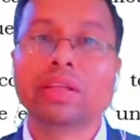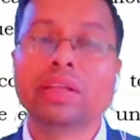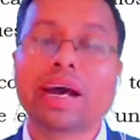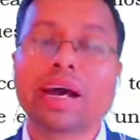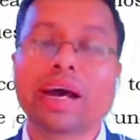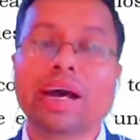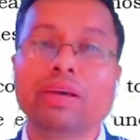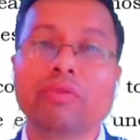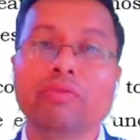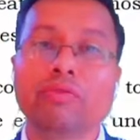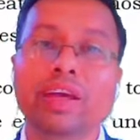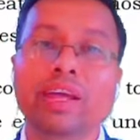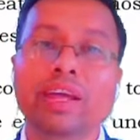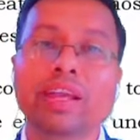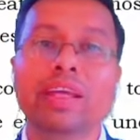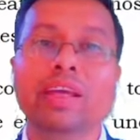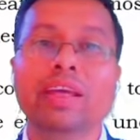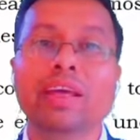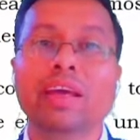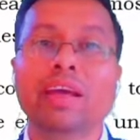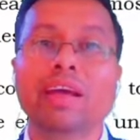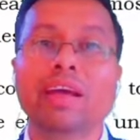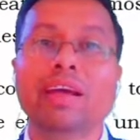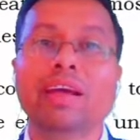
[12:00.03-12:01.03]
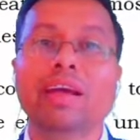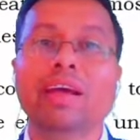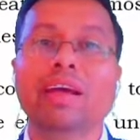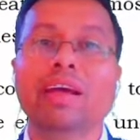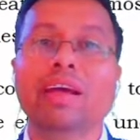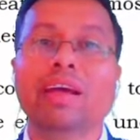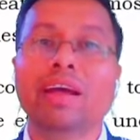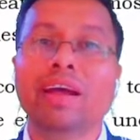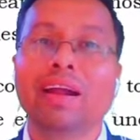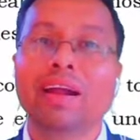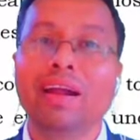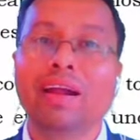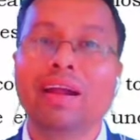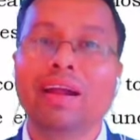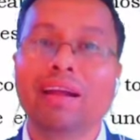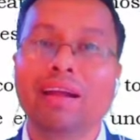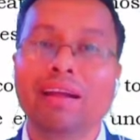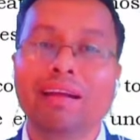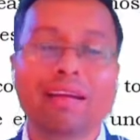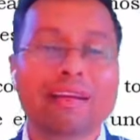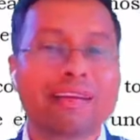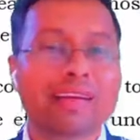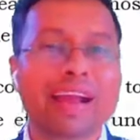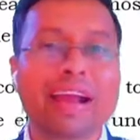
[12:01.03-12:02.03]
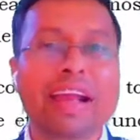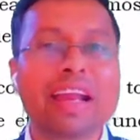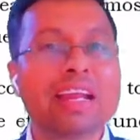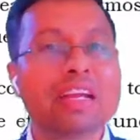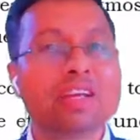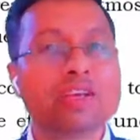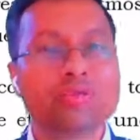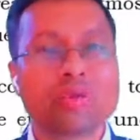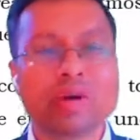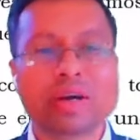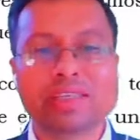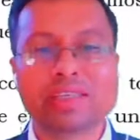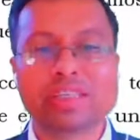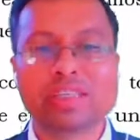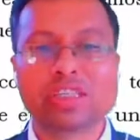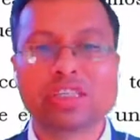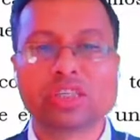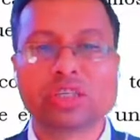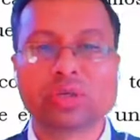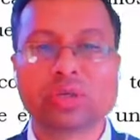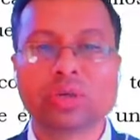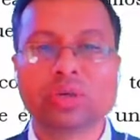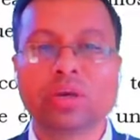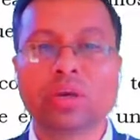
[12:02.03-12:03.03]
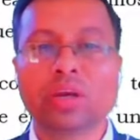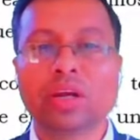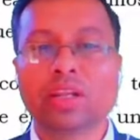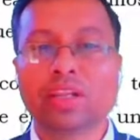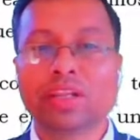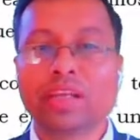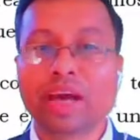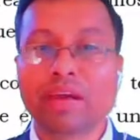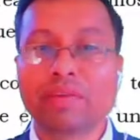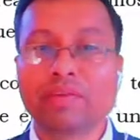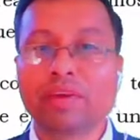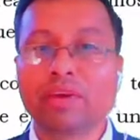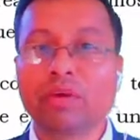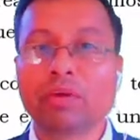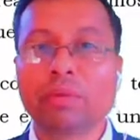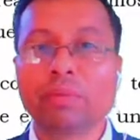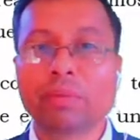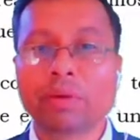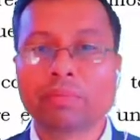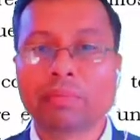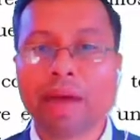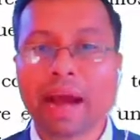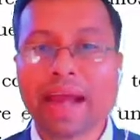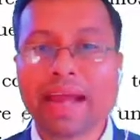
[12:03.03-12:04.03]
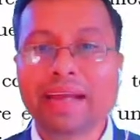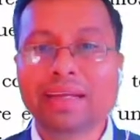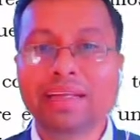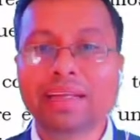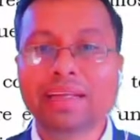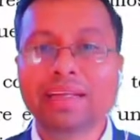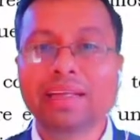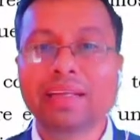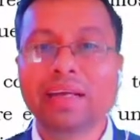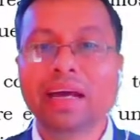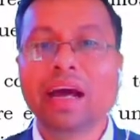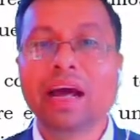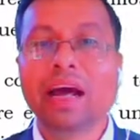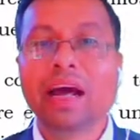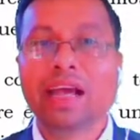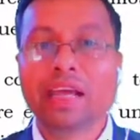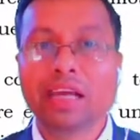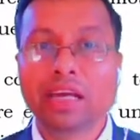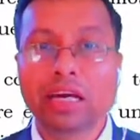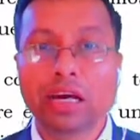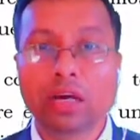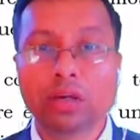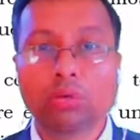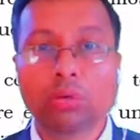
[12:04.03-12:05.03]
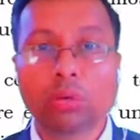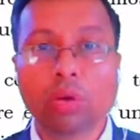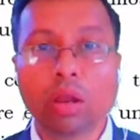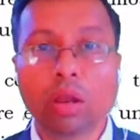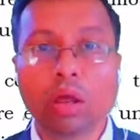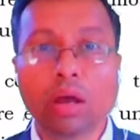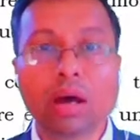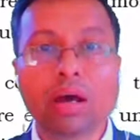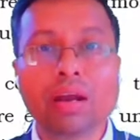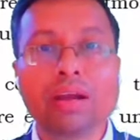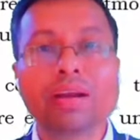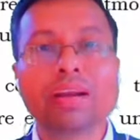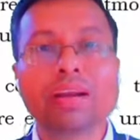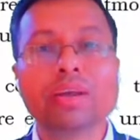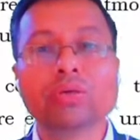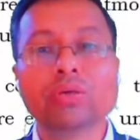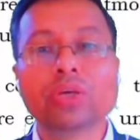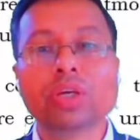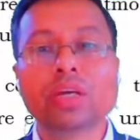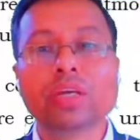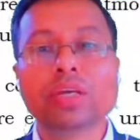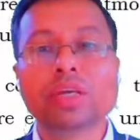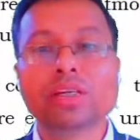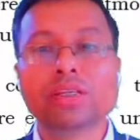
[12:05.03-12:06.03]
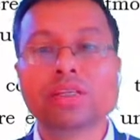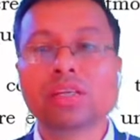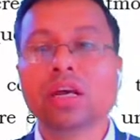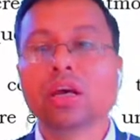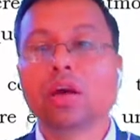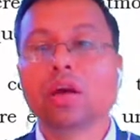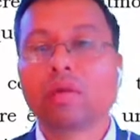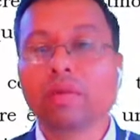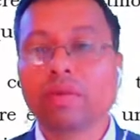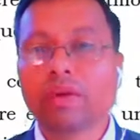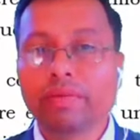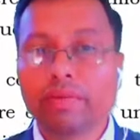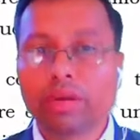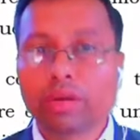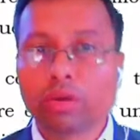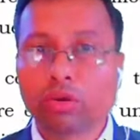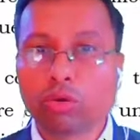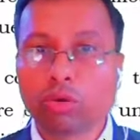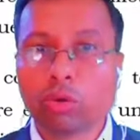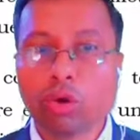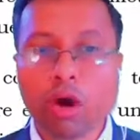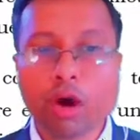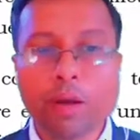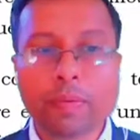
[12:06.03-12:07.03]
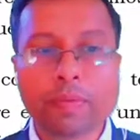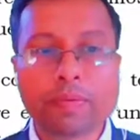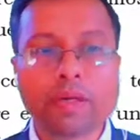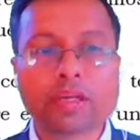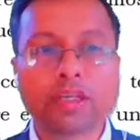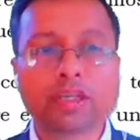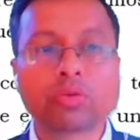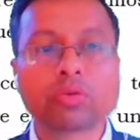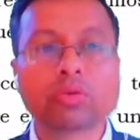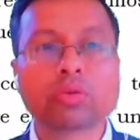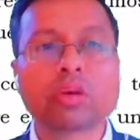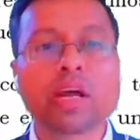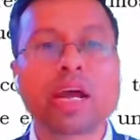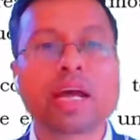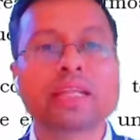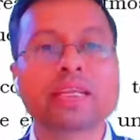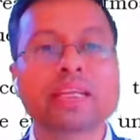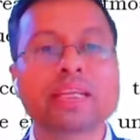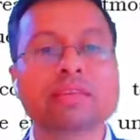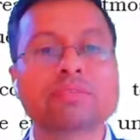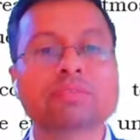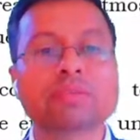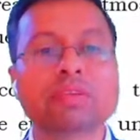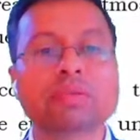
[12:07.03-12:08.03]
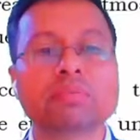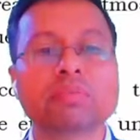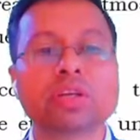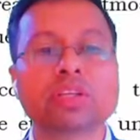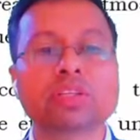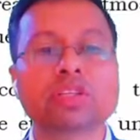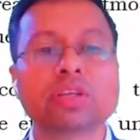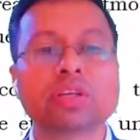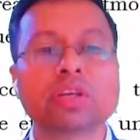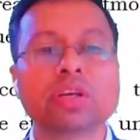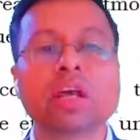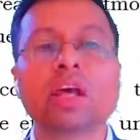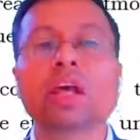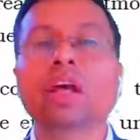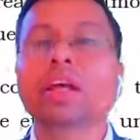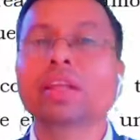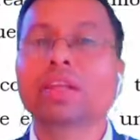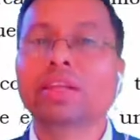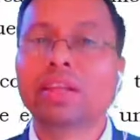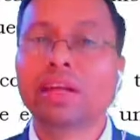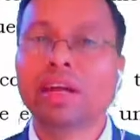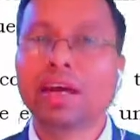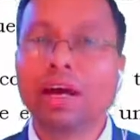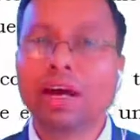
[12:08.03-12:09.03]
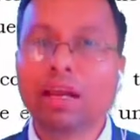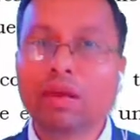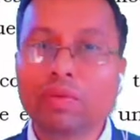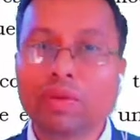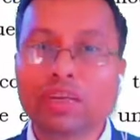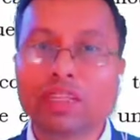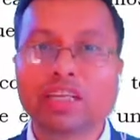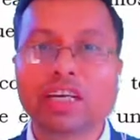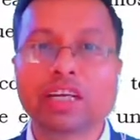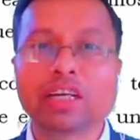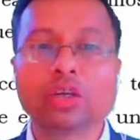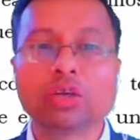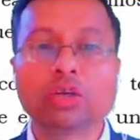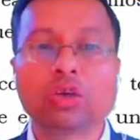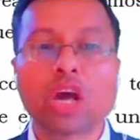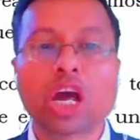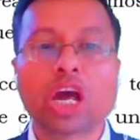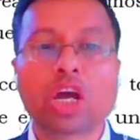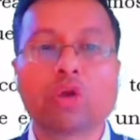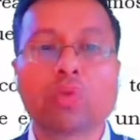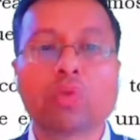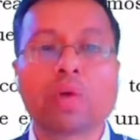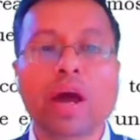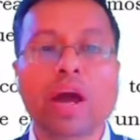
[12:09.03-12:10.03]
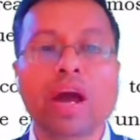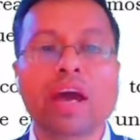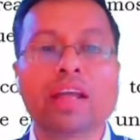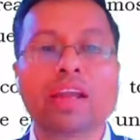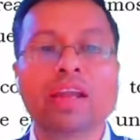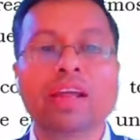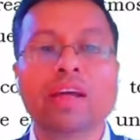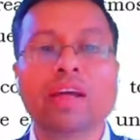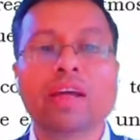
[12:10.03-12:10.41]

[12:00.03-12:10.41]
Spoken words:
are very ready to assist you. They are very open-minded, eager to learn new things, very cooperative to gather information. They are always ready to acquire